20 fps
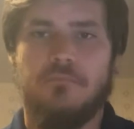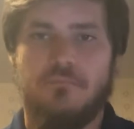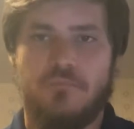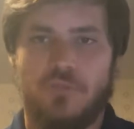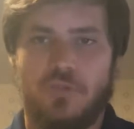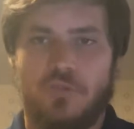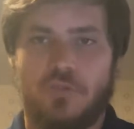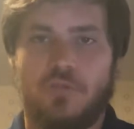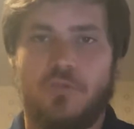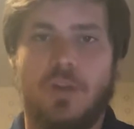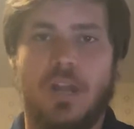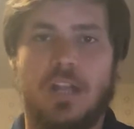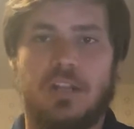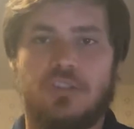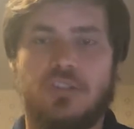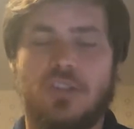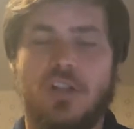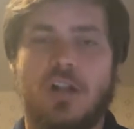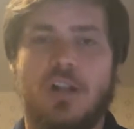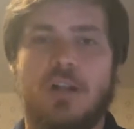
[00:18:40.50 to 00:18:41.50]
the
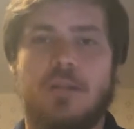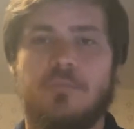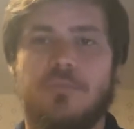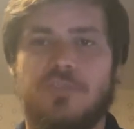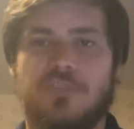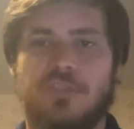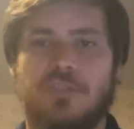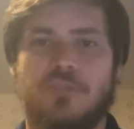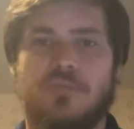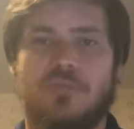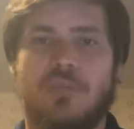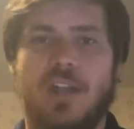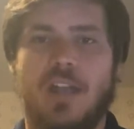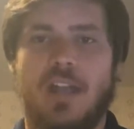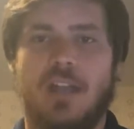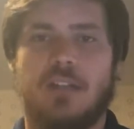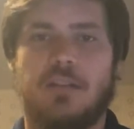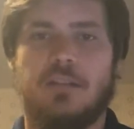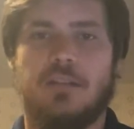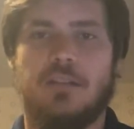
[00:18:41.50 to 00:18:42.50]
correct term with the
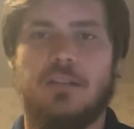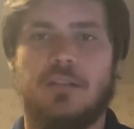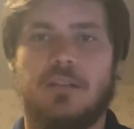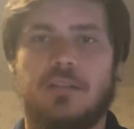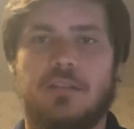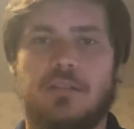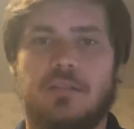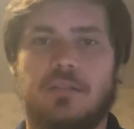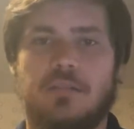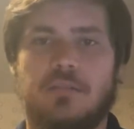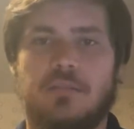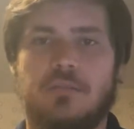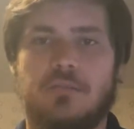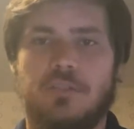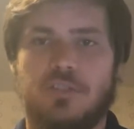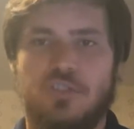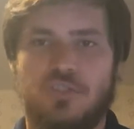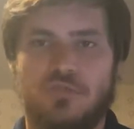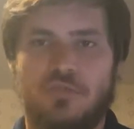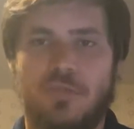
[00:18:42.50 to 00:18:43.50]
correct
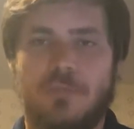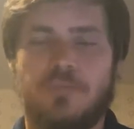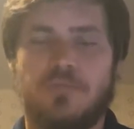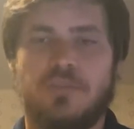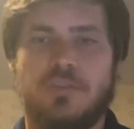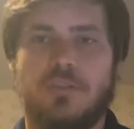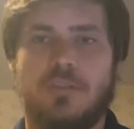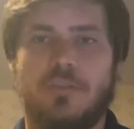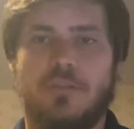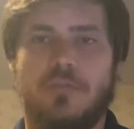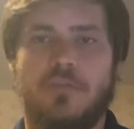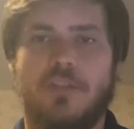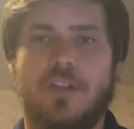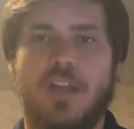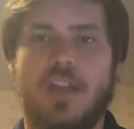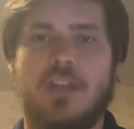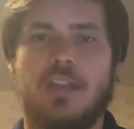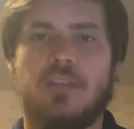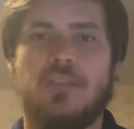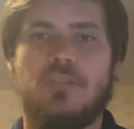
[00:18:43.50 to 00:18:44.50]
description or
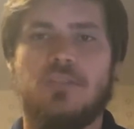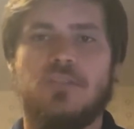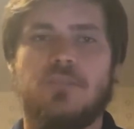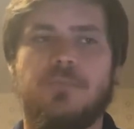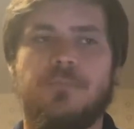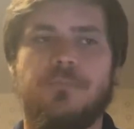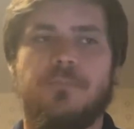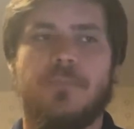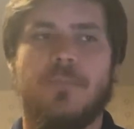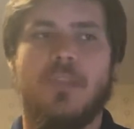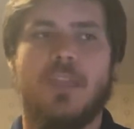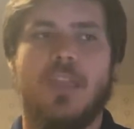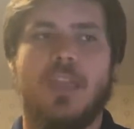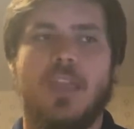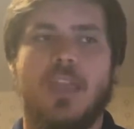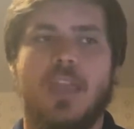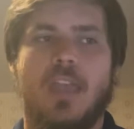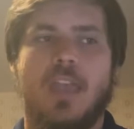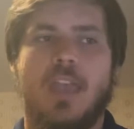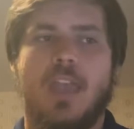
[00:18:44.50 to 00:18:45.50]
phrase.
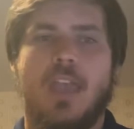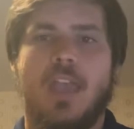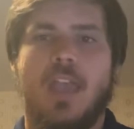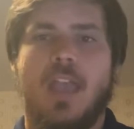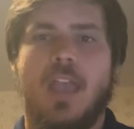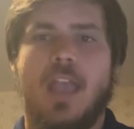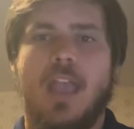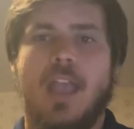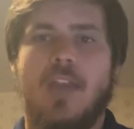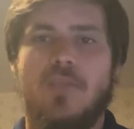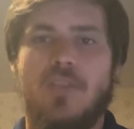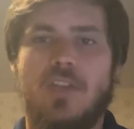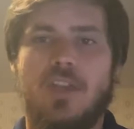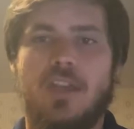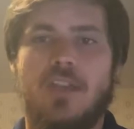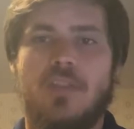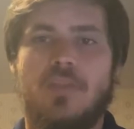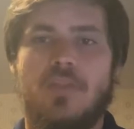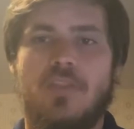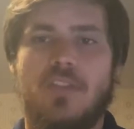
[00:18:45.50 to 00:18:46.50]
And
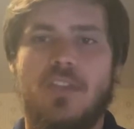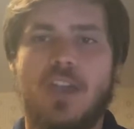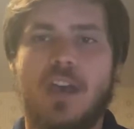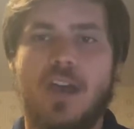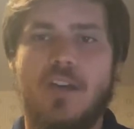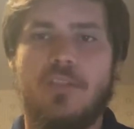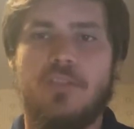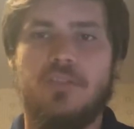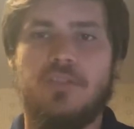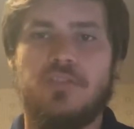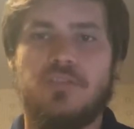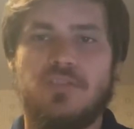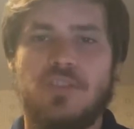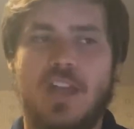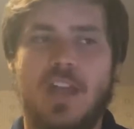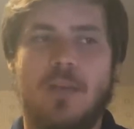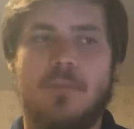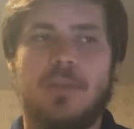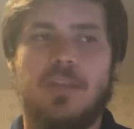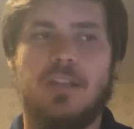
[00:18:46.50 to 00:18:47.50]
then the other
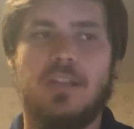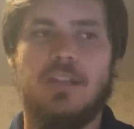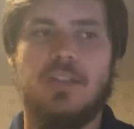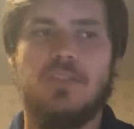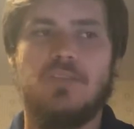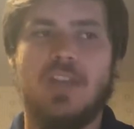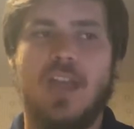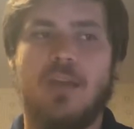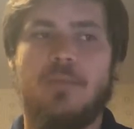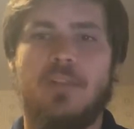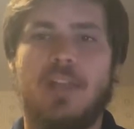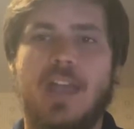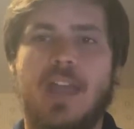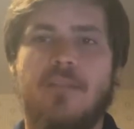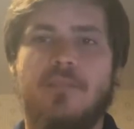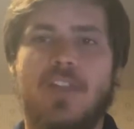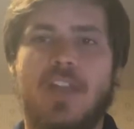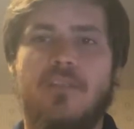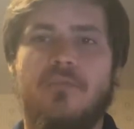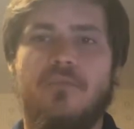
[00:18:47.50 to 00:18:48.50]
assignment is I will
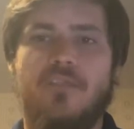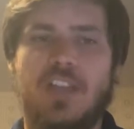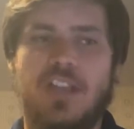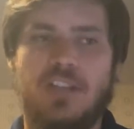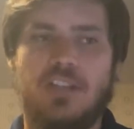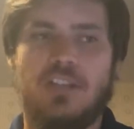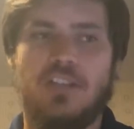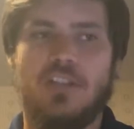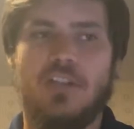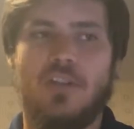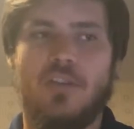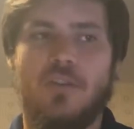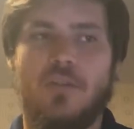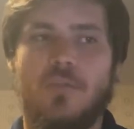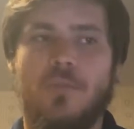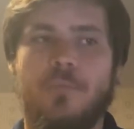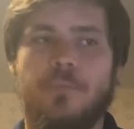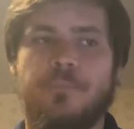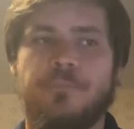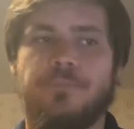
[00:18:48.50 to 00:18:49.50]
have a
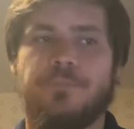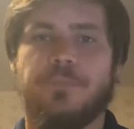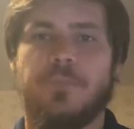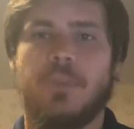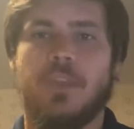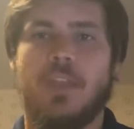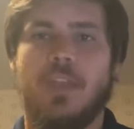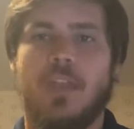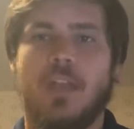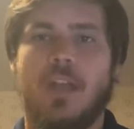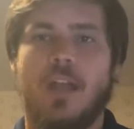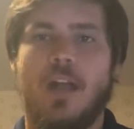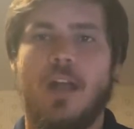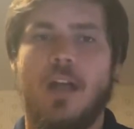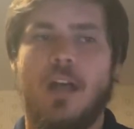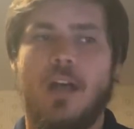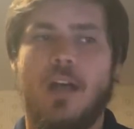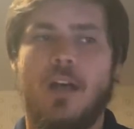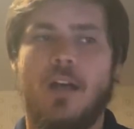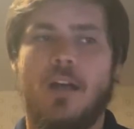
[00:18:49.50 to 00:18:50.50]
video
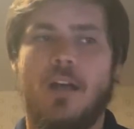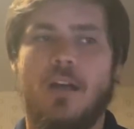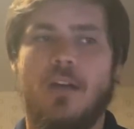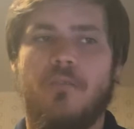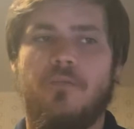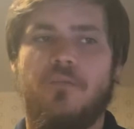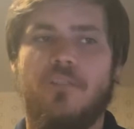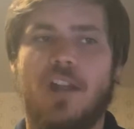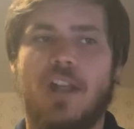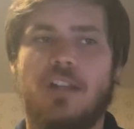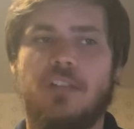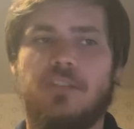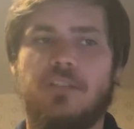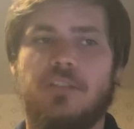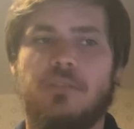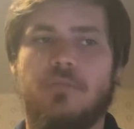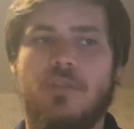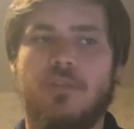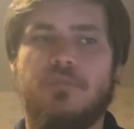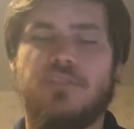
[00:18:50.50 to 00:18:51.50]
of
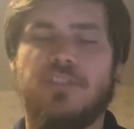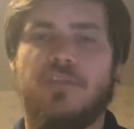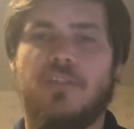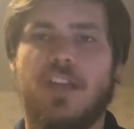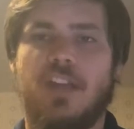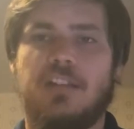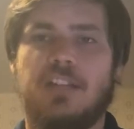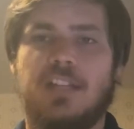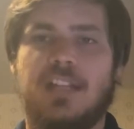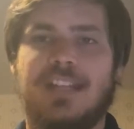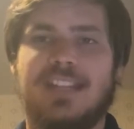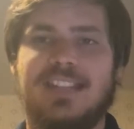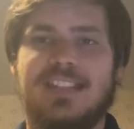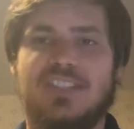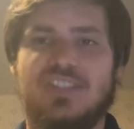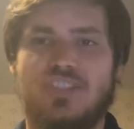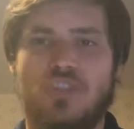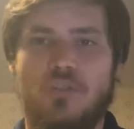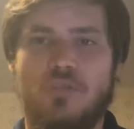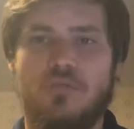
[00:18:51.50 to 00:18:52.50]
Franklin Roosevelt and
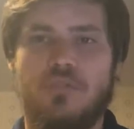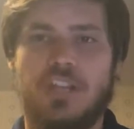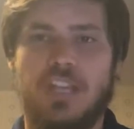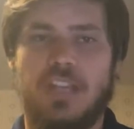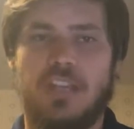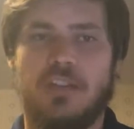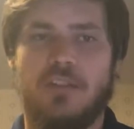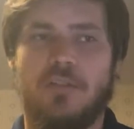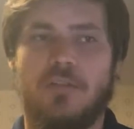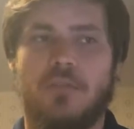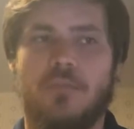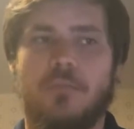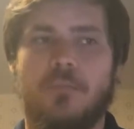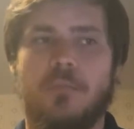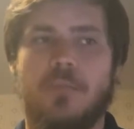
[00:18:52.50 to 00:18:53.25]
his New Deal